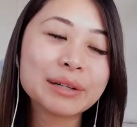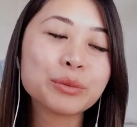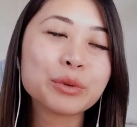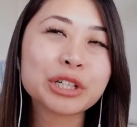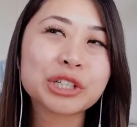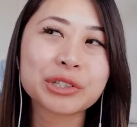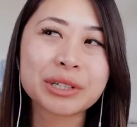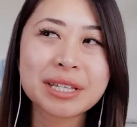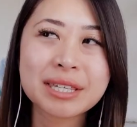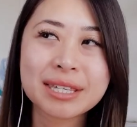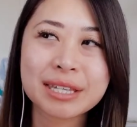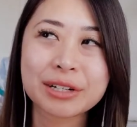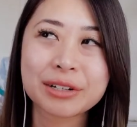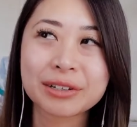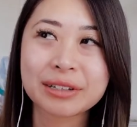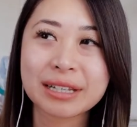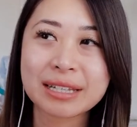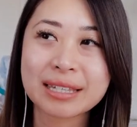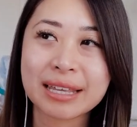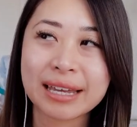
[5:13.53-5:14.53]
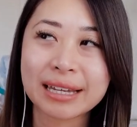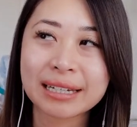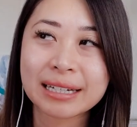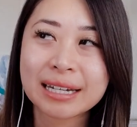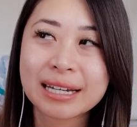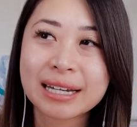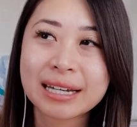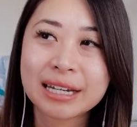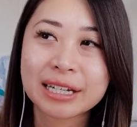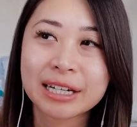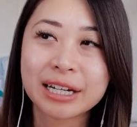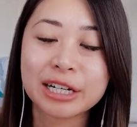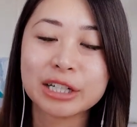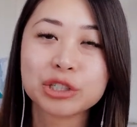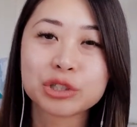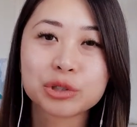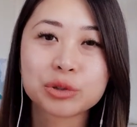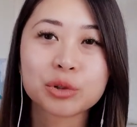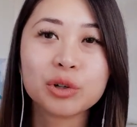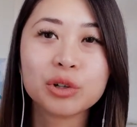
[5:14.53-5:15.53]
Would you consider this like
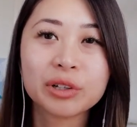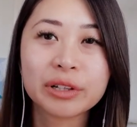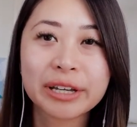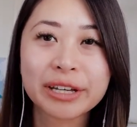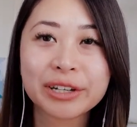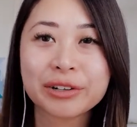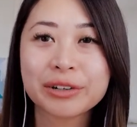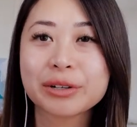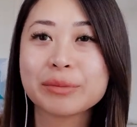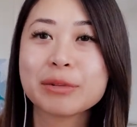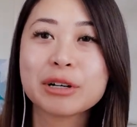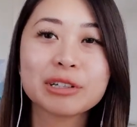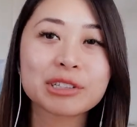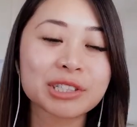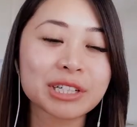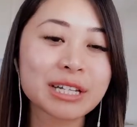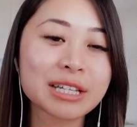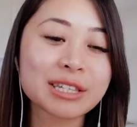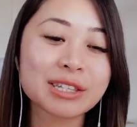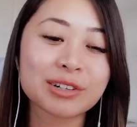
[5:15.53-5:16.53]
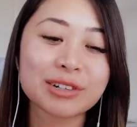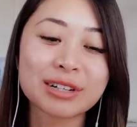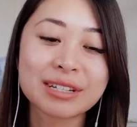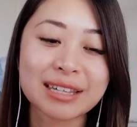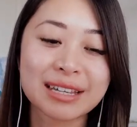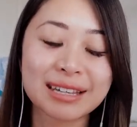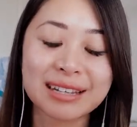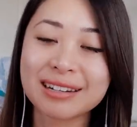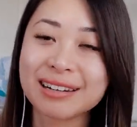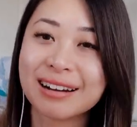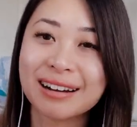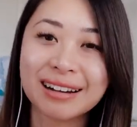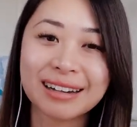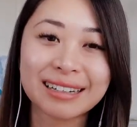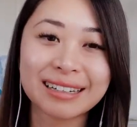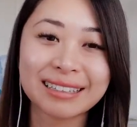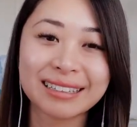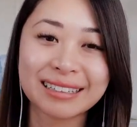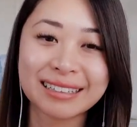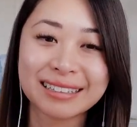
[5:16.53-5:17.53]
controlling your emotions, or is it not?